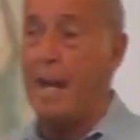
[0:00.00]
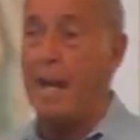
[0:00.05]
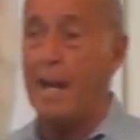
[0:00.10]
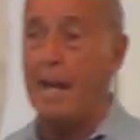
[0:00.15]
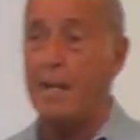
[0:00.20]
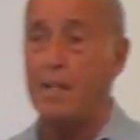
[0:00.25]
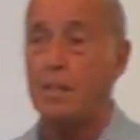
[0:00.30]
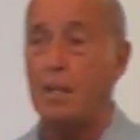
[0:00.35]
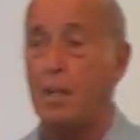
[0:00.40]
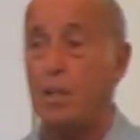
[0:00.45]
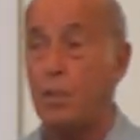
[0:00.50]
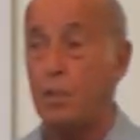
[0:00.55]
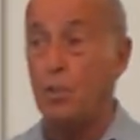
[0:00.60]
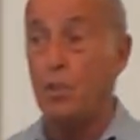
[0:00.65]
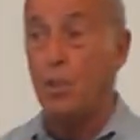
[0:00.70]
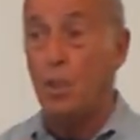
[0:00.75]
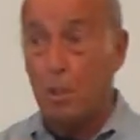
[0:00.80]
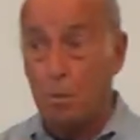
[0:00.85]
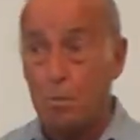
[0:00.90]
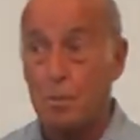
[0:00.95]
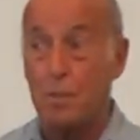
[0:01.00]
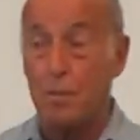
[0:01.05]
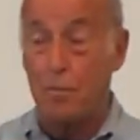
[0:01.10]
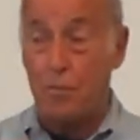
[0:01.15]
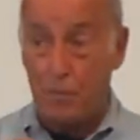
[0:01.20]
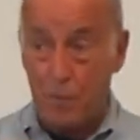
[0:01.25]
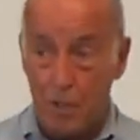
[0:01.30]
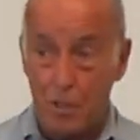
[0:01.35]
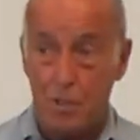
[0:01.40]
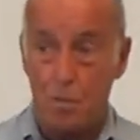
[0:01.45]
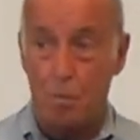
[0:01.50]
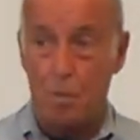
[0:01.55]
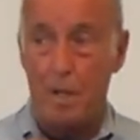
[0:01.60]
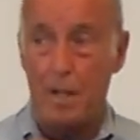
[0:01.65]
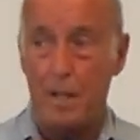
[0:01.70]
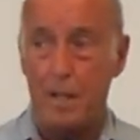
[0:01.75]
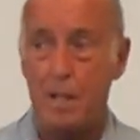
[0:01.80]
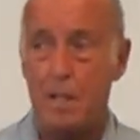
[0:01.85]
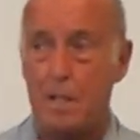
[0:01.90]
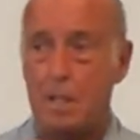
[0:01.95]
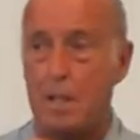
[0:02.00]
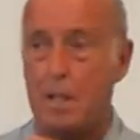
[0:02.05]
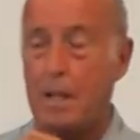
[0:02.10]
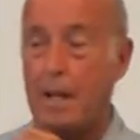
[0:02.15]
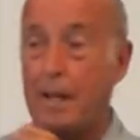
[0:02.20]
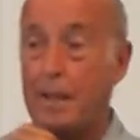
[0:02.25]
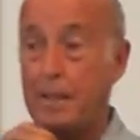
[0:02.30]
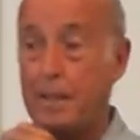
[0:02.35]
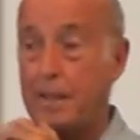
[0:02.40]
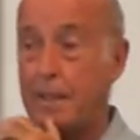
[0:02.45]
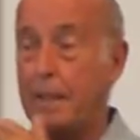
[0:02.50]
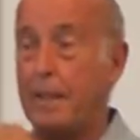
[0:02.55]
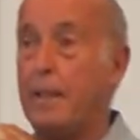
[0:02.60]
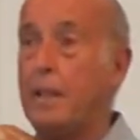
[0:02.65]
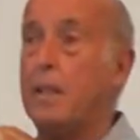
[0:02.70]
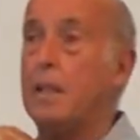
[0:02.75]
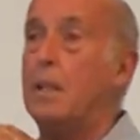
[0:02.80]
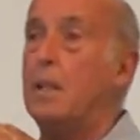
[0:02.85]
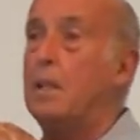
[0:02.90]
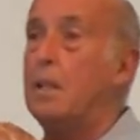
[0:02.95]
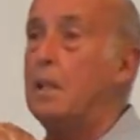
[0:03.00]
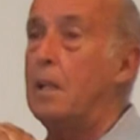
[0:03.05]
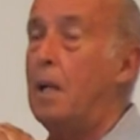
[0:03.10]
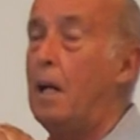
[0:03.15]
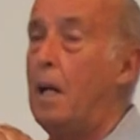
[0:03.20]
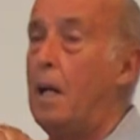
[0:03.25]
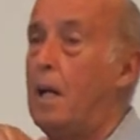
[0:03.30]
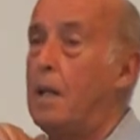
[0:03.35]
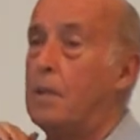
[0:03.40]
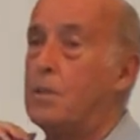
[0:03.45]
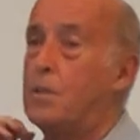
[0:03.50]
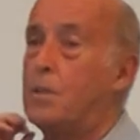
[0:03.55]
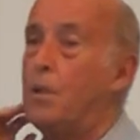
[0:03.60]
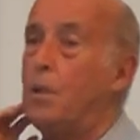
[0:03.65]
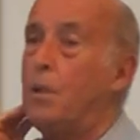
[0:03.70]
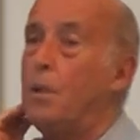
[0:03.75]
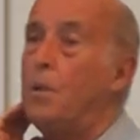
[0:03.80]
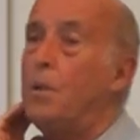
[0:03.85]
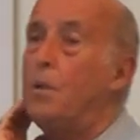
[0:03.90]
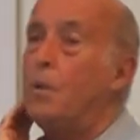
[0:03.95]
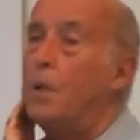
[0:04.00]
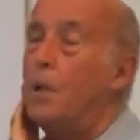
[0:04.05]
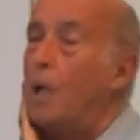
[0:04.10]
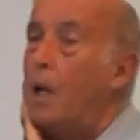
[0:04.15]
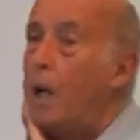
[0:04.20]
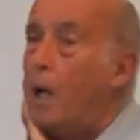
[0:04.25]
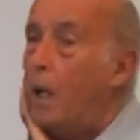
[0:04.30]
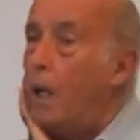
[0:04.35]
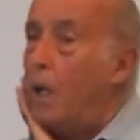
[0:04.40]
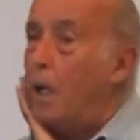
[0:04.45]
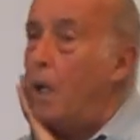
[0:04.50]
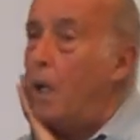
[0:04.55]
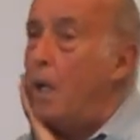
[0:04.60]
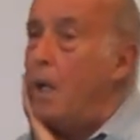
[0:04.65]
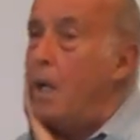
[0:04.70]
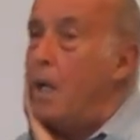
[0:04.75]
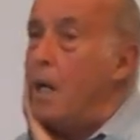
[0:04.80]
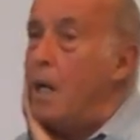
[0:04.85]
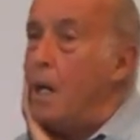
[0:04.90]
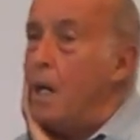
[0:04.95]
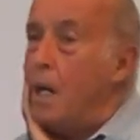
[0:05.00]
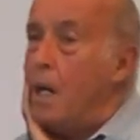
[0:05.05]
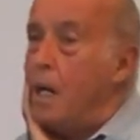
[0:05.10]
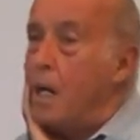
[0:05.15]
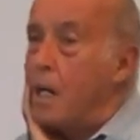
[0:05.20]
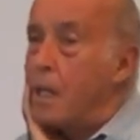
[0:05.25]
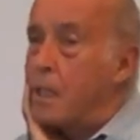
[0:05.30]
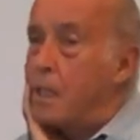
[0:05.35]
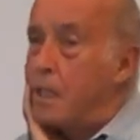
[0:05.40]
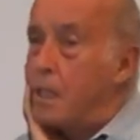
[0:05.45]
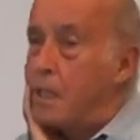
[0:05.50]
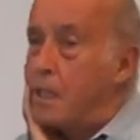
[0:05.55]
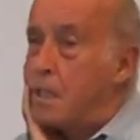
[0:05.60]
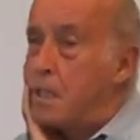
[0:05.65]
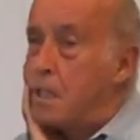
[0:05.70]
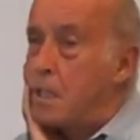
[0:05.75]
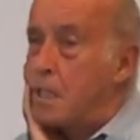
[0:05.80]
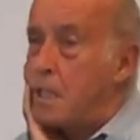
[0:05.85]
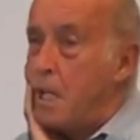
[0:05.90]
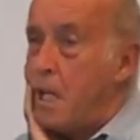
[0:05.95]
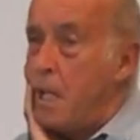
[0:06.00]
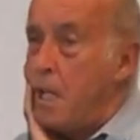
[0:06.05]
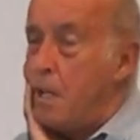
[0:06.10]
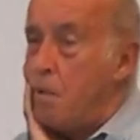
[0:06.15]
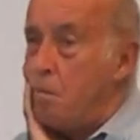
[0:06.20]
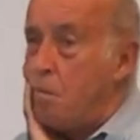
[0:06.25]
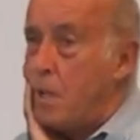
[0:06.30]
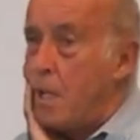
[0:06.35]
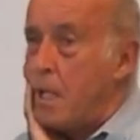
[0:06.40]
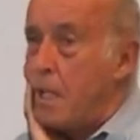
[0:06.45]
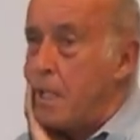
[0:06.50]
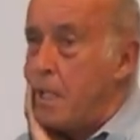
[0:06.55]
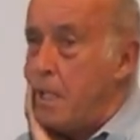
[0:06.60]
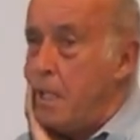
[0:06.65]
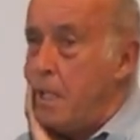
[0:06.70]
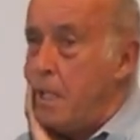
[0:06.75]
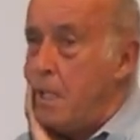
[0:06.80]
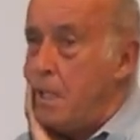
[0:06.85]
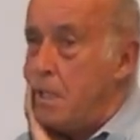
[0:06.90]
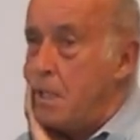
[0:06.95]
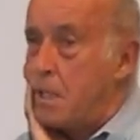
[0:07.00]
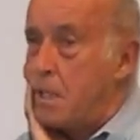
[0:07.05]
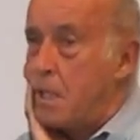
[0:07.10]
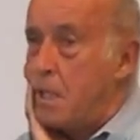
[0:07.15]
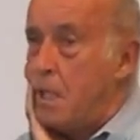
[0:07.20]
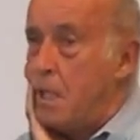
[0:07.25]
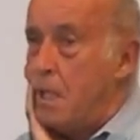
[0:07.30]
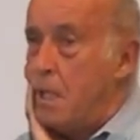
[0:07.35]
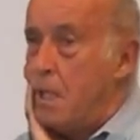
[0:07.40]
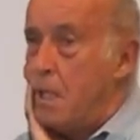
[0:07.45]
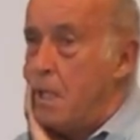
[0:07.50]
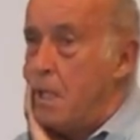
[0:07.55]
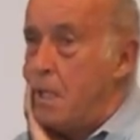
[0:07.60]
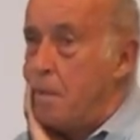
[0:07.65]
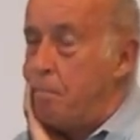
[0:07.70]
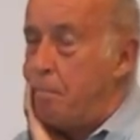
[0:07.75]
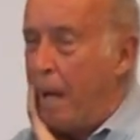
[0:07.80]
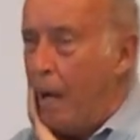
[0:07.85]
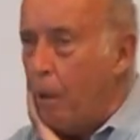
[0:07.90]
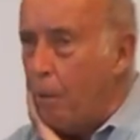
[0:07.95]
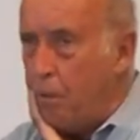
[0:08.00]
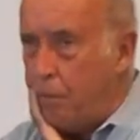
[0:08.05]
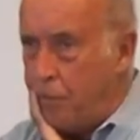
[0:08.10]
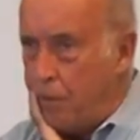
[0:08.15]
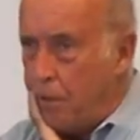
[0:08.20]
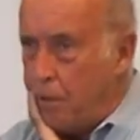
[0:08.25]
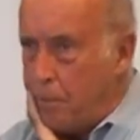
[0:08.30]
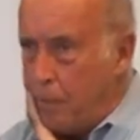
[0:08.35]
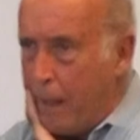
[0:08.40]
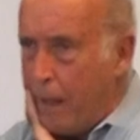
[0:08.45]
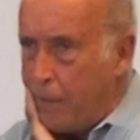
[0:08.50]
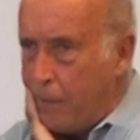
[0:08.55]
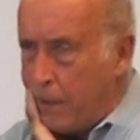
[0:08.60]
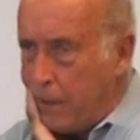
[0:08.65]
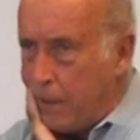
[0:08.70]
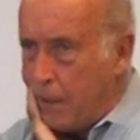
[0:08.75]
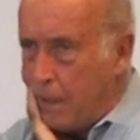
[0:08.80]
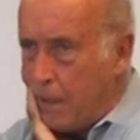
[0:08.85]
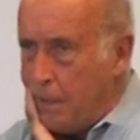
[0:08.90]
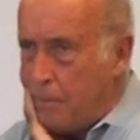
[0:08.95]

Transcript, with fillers: And Jung was the first one I think, uh, to uh, uh, say what is powerful about it.